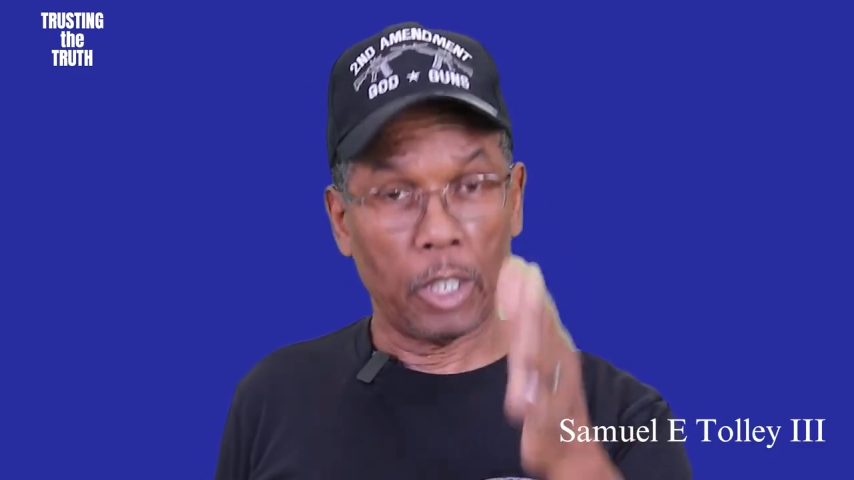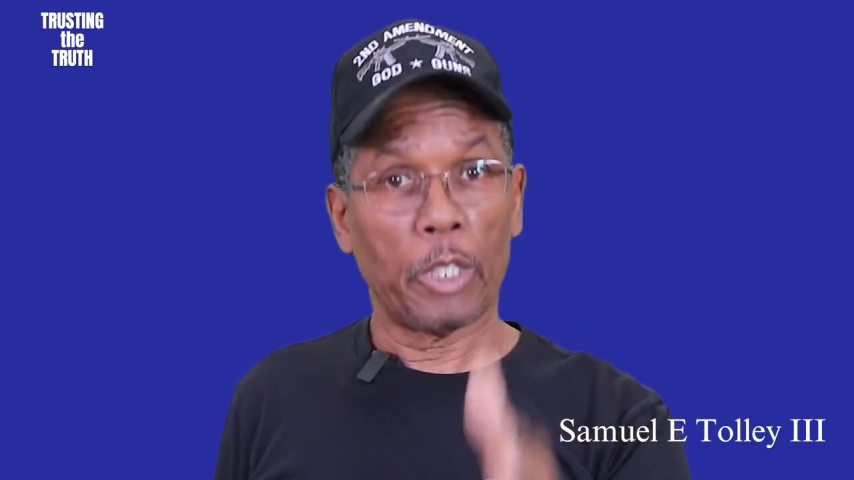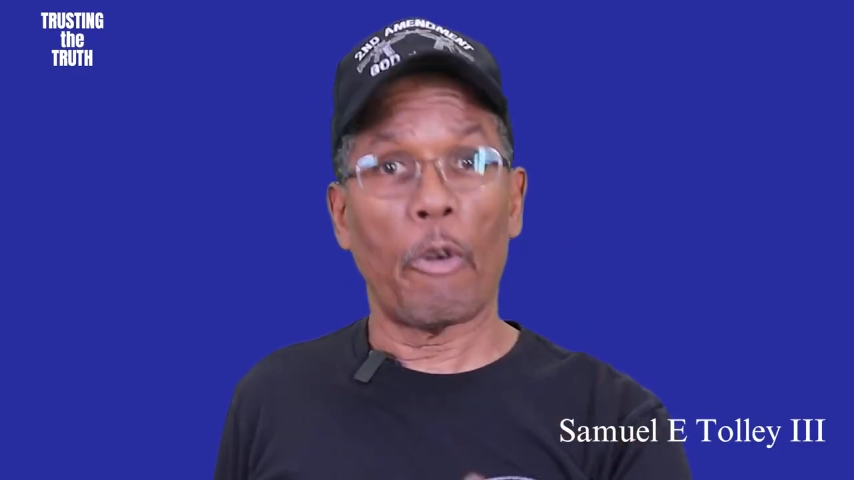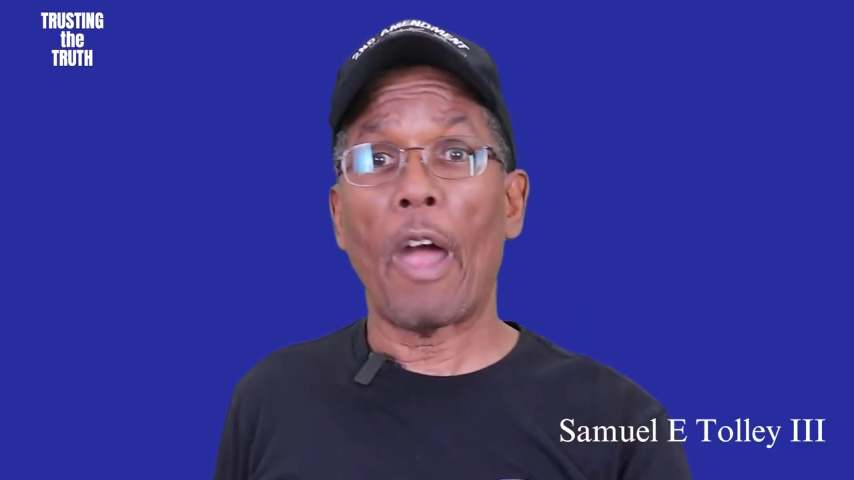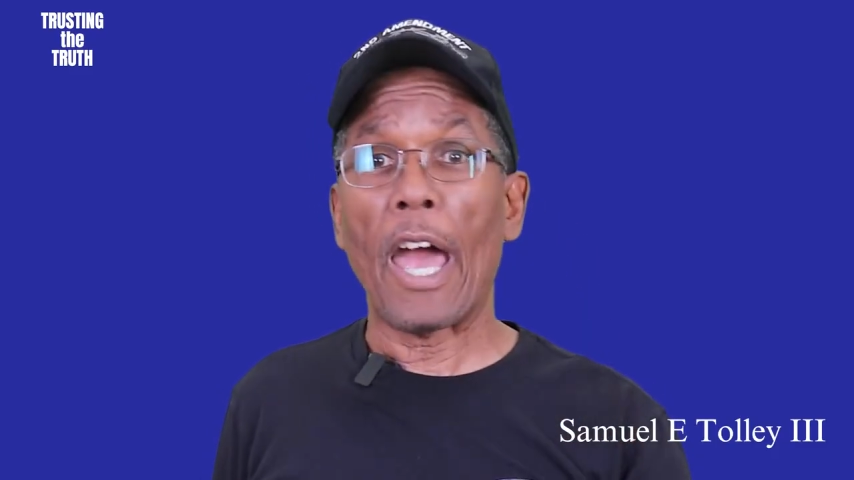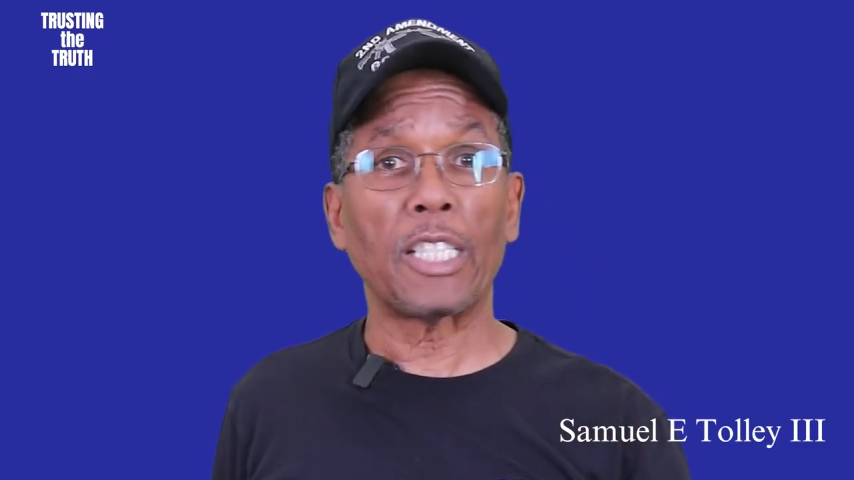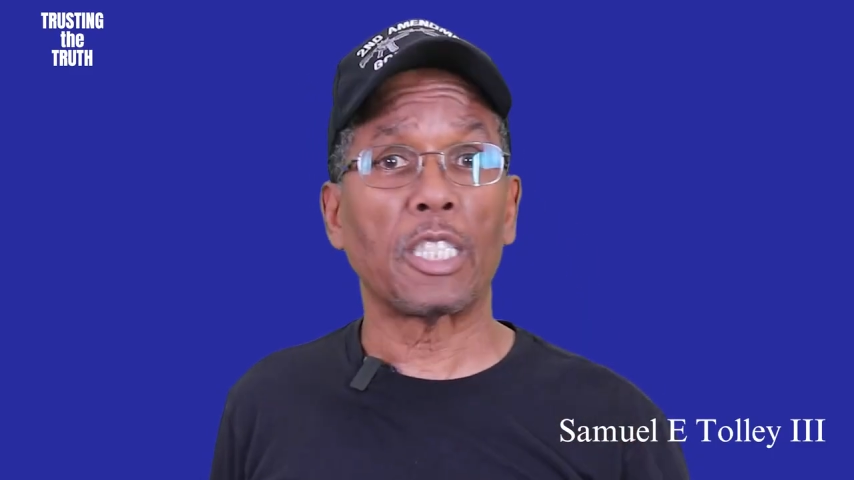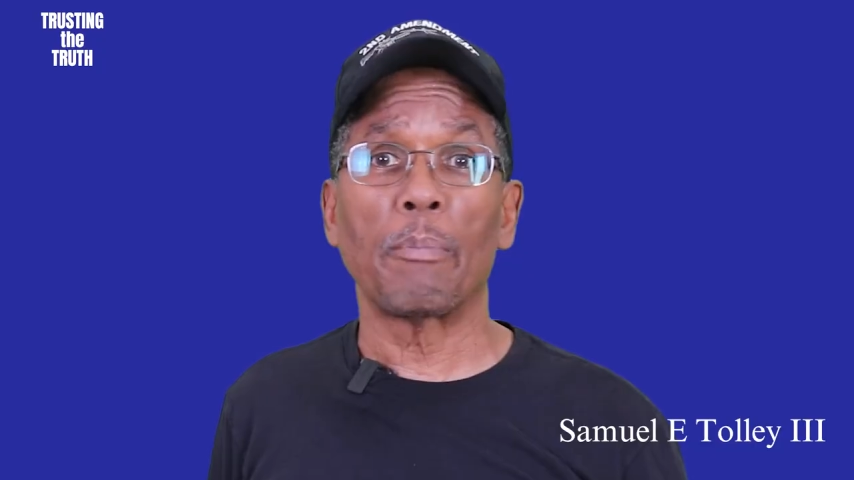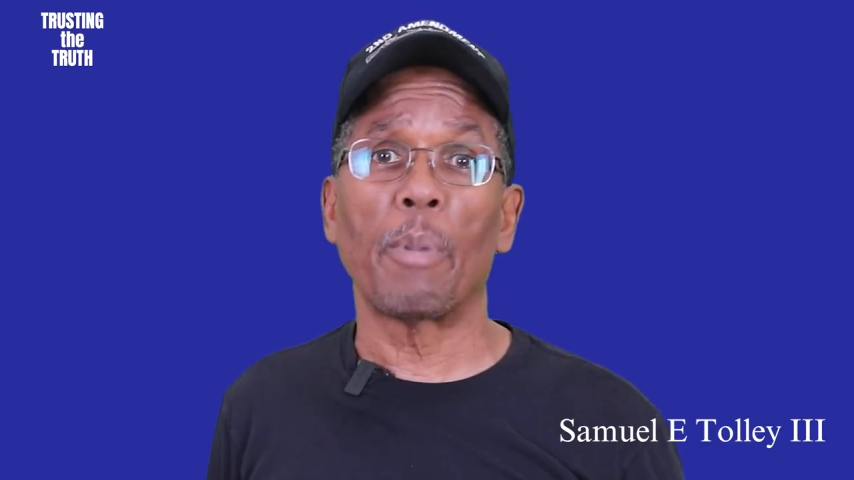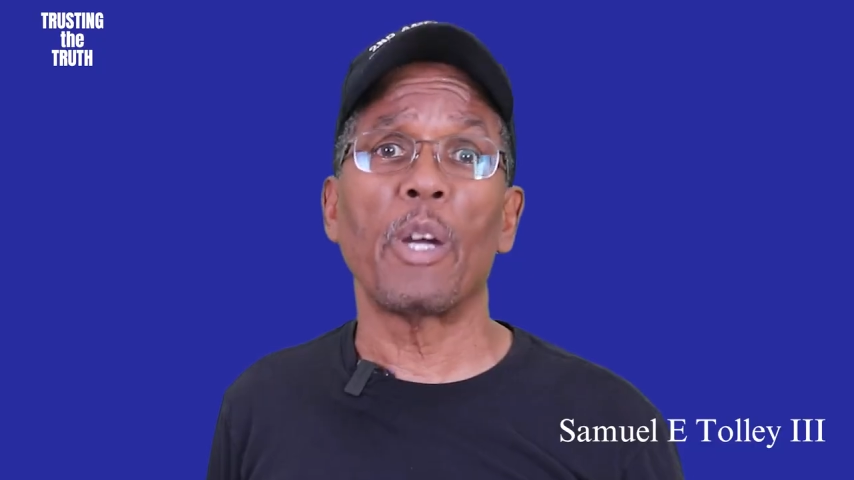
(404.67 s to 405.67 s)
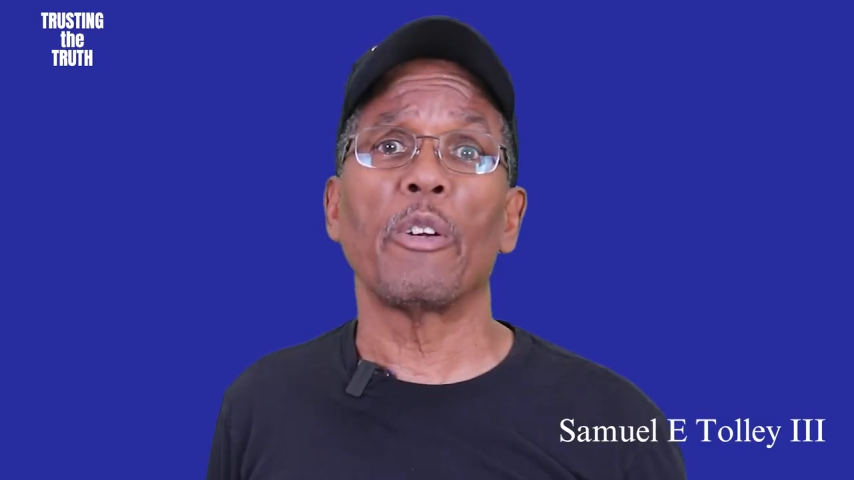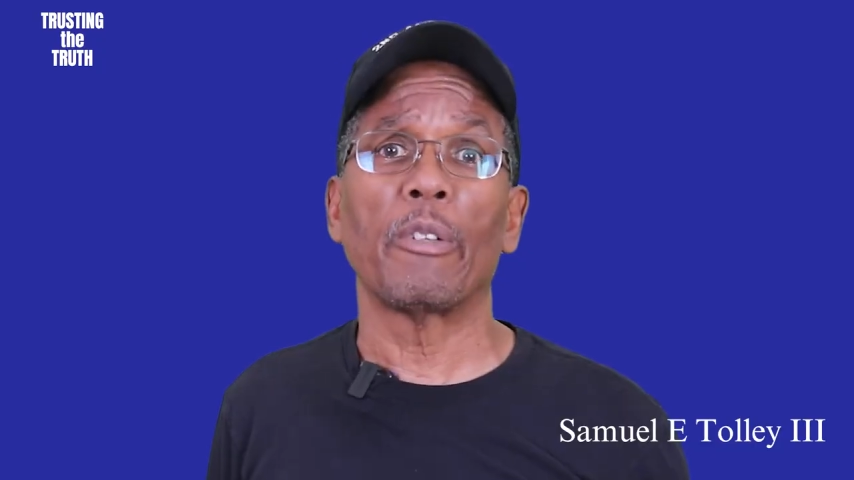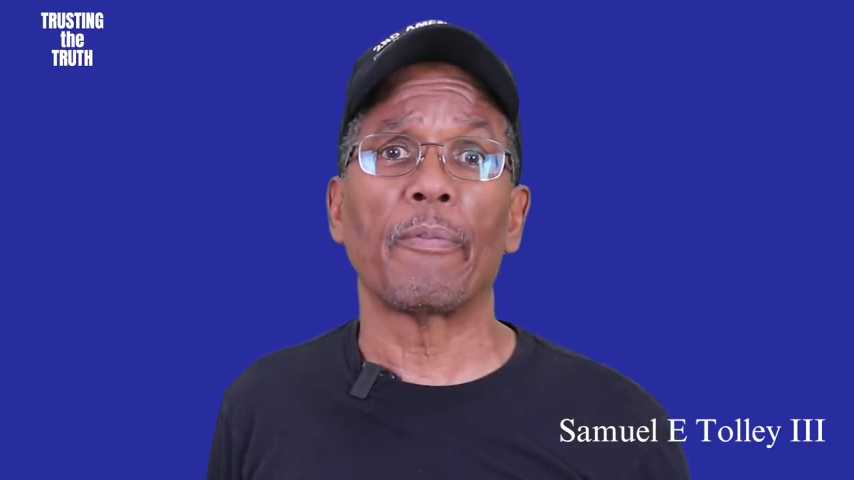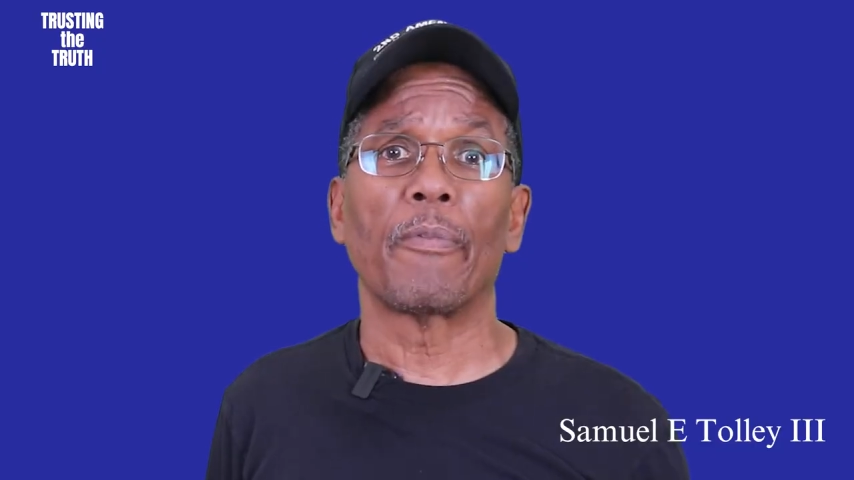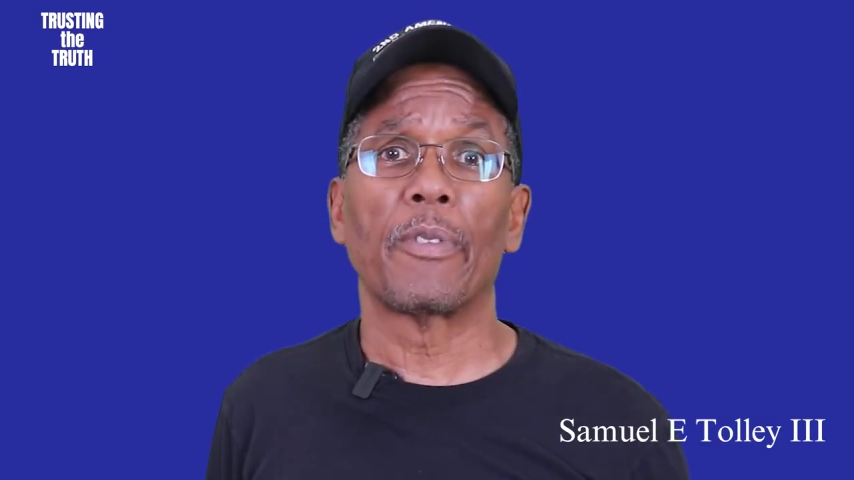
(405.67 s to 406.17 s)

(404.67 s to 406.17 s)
crashed and burned.